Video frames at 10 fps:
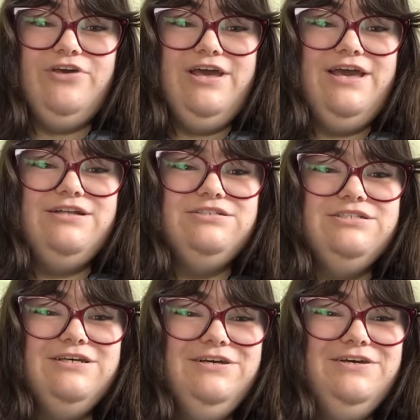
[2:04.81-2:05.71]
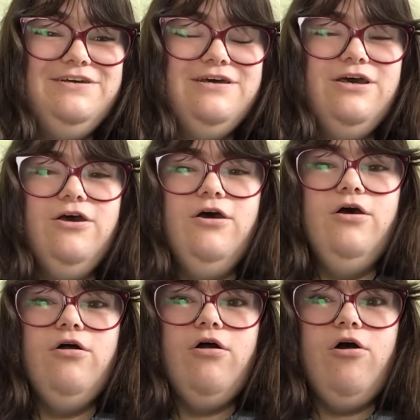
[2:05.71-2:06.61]
And
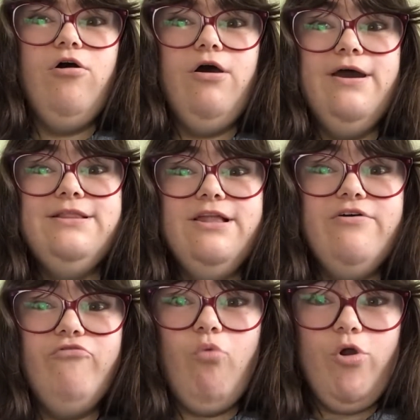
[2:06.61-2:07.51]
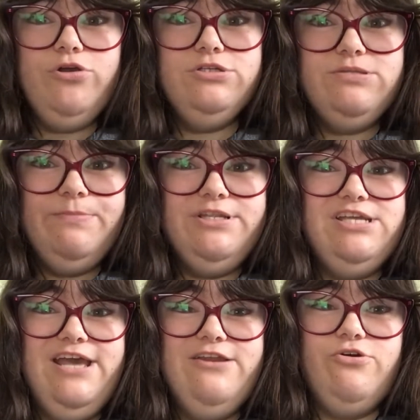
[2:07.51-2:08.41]
I love roast
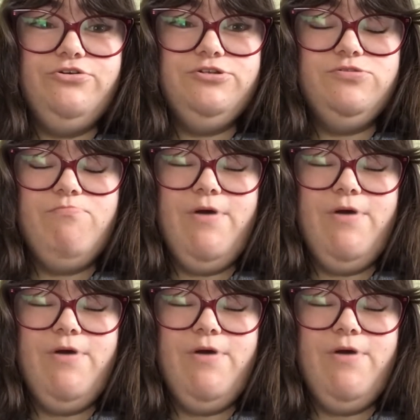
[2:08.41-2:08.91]
potatoes,